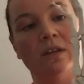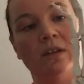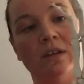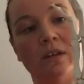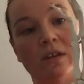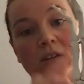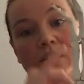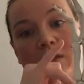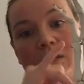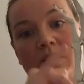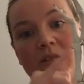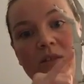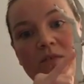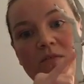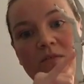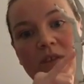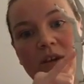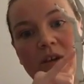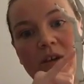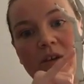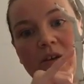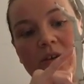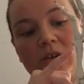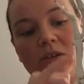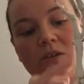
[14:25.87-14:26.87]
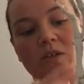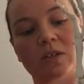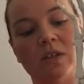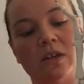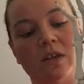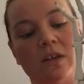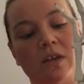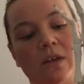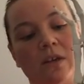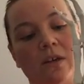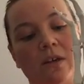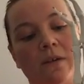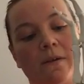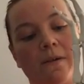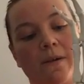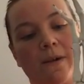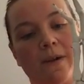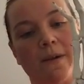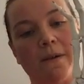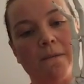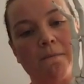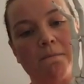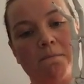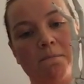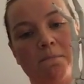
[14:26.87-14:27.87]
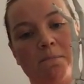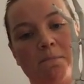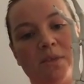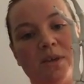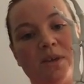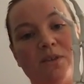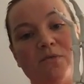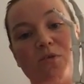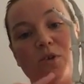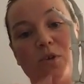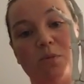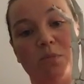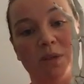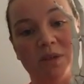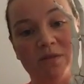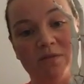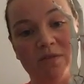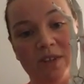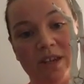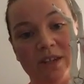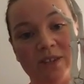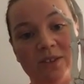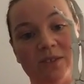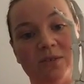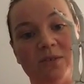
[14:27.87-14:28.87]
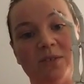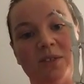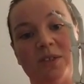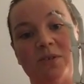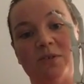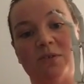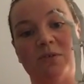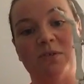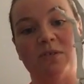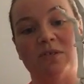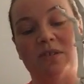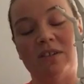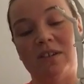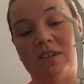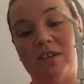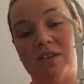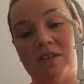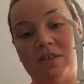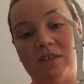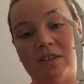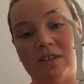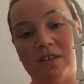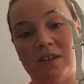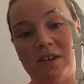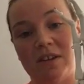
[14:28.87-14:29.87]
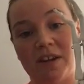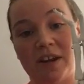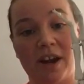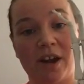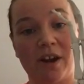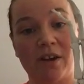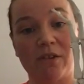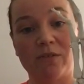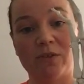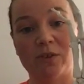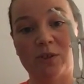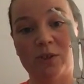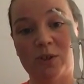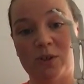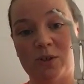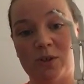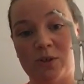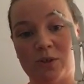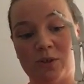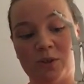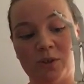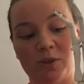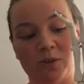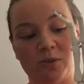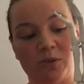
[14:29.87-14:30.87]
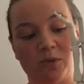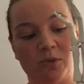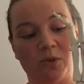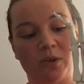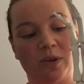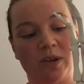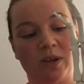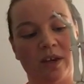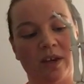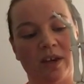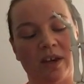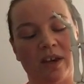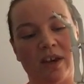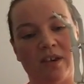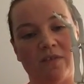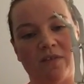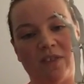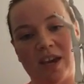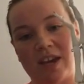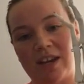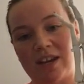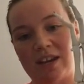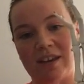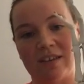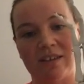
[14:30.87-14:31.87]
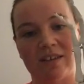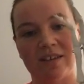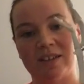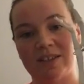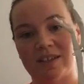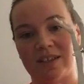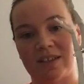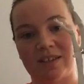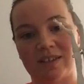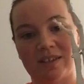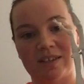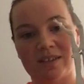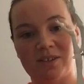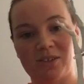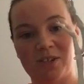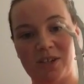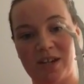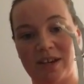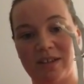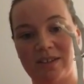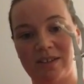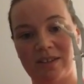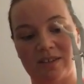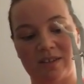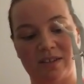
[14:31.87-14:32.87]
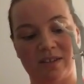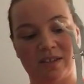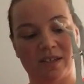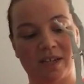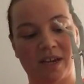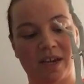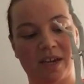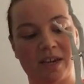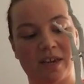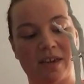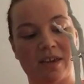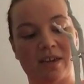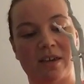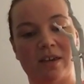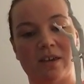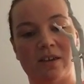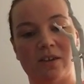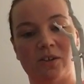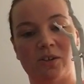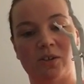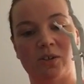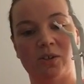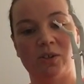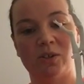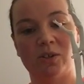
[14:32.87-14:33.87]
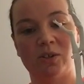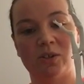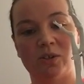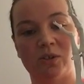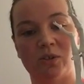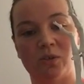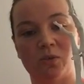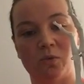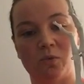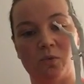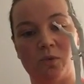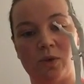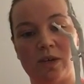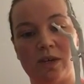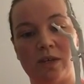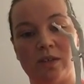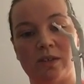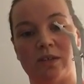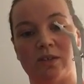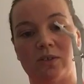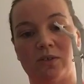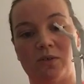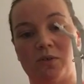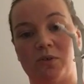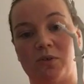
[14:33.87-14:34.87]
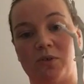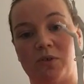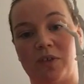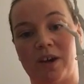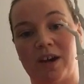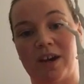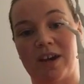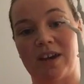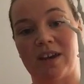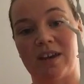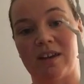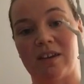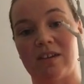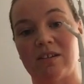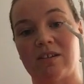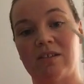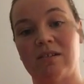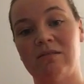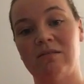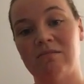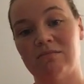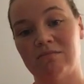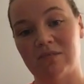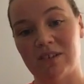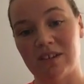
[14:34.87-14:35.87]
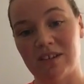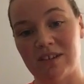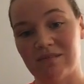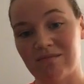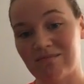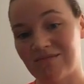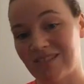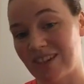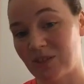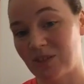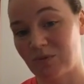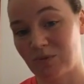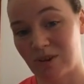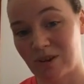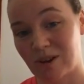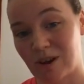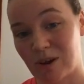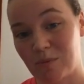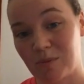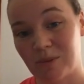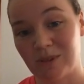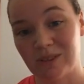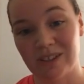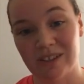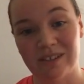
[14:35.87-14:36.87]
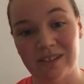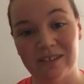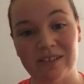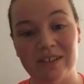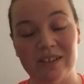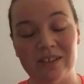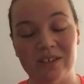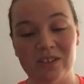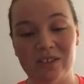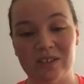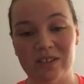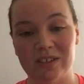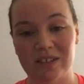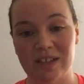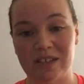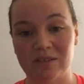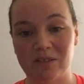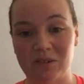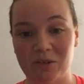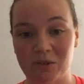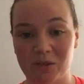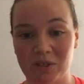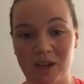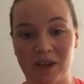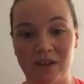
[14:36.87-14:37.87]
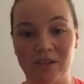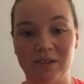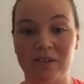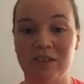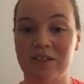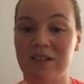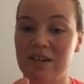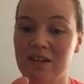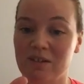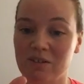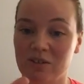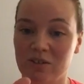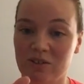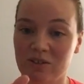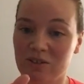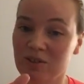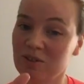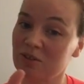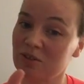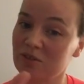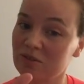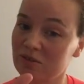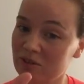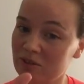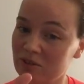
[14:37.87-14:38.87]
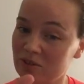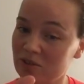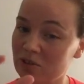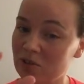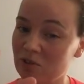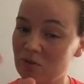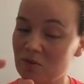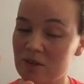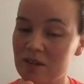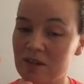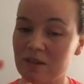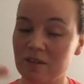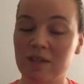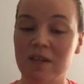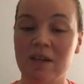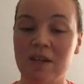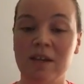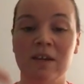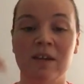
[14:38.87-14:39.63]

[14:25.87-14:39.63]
and into the fingers. Then you've got blood vessels and all the nerves too. So if any of this gets congested and tight, it just squeezes on all that area. And that's what carpal tunnel is, just that little tunnel is getting too squeezed,